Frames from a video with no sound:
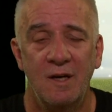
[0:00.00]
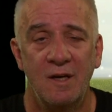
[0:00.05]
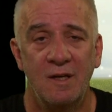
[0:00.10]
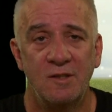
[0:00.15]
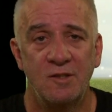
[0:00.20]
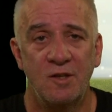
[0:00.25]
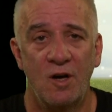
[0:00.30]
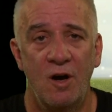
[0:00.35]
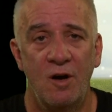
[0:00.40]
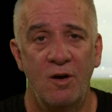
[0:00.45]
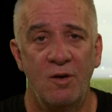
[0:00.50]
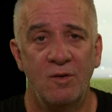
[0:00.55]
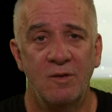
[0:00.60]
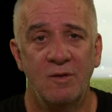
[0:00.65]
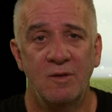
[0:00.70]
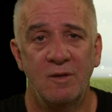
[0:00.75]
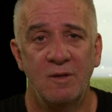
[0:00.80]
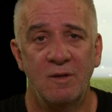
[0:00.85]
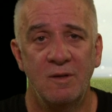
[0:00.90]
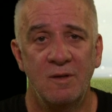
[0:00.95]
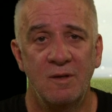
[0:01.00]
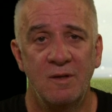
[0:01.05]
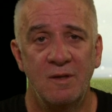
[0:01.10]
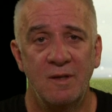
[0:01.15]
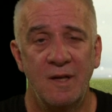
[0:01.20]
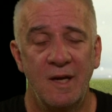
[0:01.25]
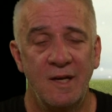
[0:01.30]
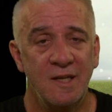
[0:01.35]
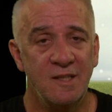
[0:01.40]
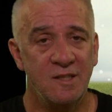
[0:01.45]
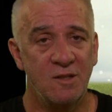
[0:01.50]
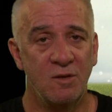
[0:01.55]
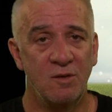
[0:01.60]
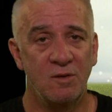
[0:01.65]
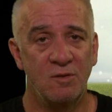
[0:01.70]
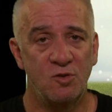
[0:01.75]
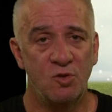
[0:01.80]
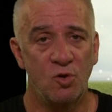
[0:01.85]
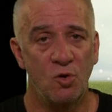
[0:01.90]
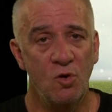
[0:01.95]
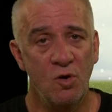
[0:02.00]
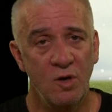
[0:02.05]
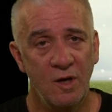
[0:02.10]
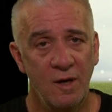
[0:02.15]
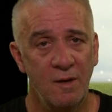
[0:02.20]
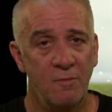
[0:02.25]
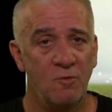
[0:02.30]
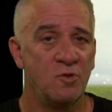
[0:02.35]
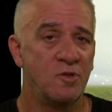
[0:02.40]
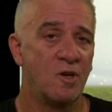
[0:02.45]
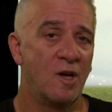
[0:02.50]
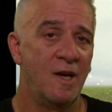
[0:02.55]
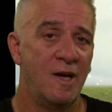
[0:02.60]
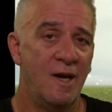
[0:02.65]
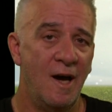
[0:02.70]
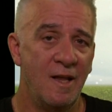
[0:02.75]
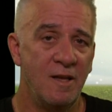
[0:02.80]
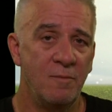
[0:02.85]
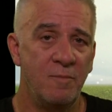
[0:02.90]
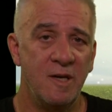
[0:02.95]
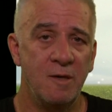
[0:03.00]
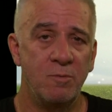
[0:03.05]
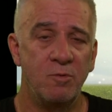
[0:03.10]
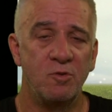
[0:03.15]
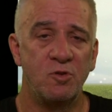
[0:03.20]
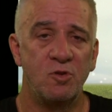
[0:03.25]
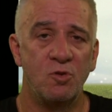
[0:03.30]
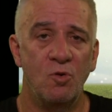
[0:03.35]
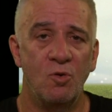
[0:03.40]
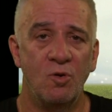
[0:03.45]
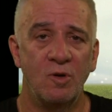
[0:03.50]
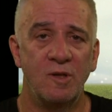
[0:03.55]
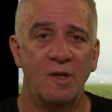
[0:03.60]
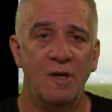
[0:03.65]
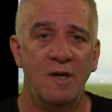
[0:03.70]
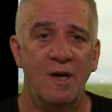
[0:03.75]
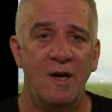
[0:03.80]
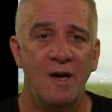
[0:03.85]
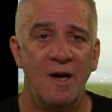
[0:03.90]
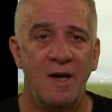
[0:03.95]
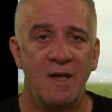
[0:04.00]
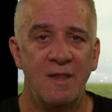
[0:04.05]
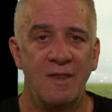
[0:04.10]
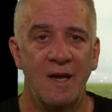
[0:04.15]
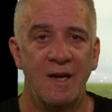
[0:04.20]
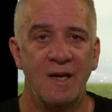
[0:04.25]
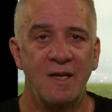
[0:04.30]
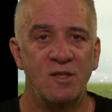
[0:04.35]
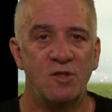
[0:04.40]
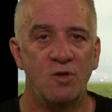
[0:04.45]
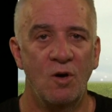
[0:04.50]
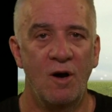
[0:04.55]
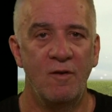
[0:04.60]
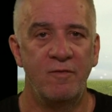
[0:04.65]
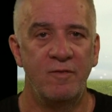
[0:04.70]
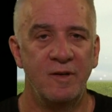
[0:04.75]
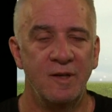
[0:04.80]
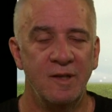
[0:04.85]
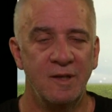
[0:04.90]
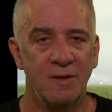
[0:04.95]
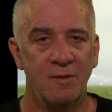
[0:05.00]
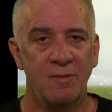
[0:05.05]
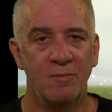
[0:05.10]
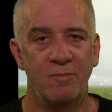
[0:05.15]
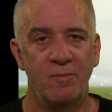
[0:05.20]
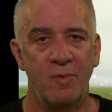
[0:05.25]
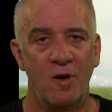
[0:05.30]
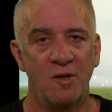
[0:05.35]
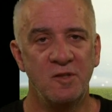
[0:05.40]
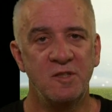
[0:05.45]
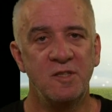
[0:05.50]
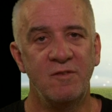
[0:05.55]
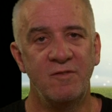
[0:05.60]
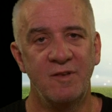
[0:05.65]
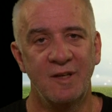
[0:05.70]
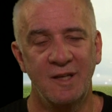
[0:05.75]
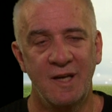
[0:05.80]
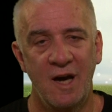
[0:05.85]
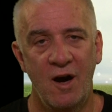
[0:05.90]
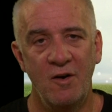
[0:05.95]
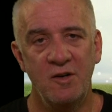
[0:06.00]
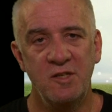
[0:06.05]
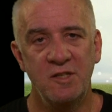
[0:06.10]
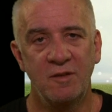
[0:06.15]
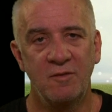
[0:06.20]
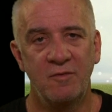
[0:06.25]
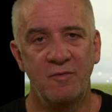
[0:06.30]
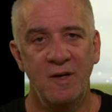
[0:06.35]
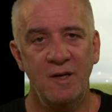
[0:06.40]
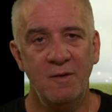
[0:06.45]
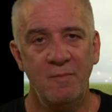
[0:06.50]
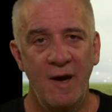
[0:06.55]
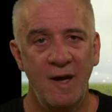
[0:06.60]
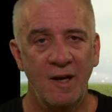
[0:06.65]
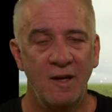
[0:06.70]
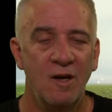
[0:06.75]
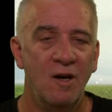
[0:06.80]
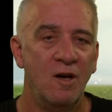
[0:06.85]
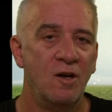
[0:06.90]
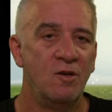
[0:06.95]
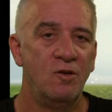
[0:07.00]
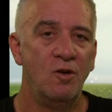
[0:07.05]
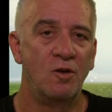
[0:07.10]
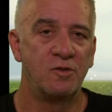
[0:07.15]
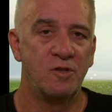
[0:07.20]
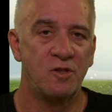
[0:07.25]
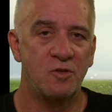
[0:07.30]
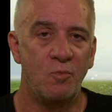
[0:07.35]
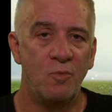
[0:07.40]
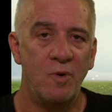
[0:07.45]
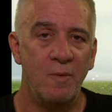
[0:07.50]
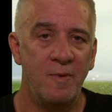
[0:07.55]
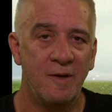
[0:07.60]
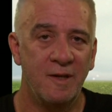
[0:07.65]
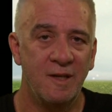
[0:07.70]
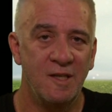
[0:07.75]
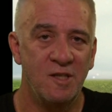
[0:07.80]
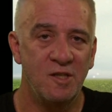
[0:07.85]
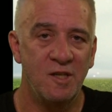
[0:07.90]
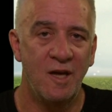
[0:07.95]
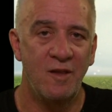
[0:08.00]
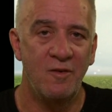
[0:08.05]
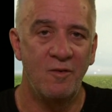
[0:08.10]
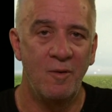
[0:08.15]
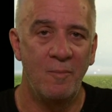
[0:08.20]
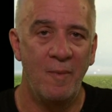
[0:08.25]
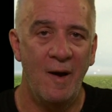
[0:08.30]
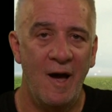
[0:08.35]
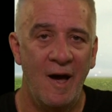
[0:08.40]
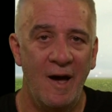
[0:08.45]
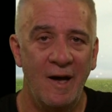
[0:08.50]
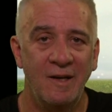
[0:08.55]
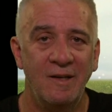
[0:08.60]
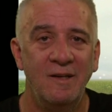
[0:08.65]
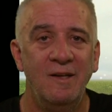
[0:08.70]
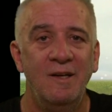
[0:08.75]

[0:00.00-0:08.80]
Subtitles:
So they need to talk and also let other people talk. They need to offer positive, encouraging feedback, not just ripping each other apart.